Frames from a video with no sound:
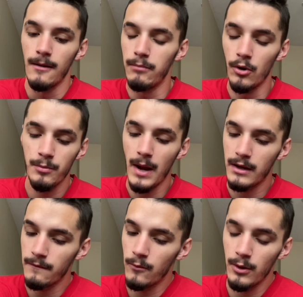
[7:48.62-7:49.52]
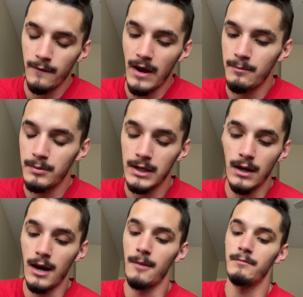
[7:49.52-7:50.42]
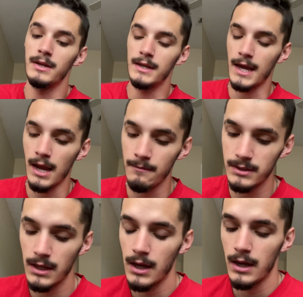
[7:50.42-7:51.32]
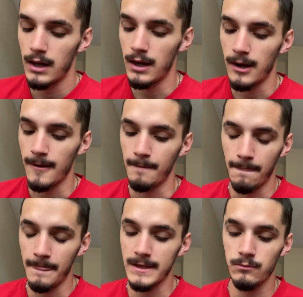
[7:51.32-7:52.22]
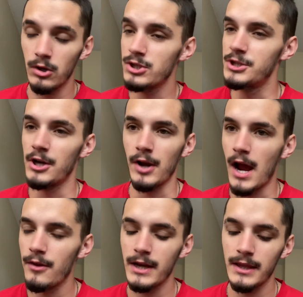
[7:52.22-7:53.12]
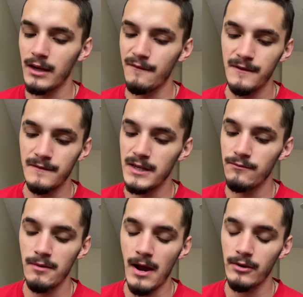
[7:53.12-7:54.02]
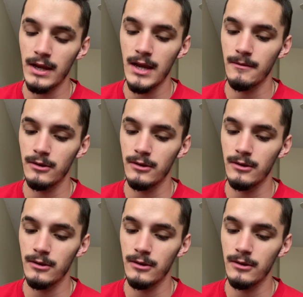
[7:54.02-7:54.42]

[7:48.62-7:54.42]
both back and forth have had big games, as well as Jared Allen had like a 15-rebound game.